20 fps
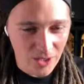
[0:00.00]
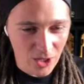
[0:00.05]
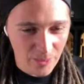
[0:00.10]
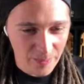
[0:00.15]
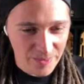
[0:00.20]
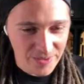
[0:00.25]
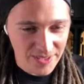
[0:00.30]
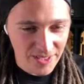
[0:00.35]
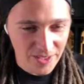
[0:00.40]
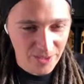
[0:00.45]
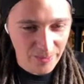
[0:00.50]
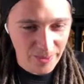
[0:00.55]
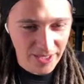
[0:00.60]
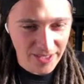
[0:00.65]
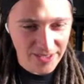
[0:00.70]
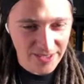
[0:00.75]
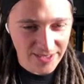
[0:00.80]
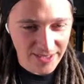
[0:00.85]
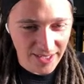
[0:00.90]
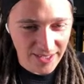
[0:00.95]
Hot Potato
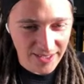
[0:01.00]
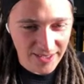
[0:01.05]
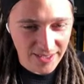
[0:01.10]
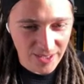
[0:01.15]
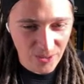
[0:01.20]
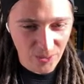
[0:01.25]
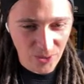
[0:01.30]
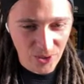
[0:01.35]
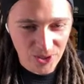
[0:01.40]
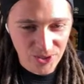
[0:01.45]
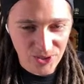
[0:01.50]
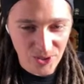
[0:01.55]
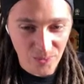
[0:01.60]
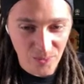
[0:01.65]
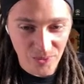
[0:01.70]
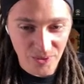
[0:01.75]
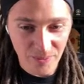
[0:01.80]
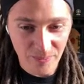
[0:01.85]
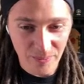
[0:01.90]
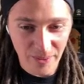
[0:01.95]
Band started their
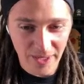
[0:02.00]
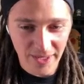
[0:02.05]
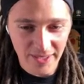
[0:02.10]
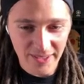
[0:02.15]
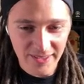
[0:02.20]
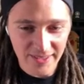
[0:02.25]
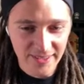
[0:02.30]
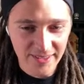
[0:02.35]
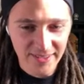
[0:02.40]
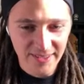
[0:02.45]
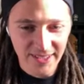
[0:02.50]
workshop with a bang,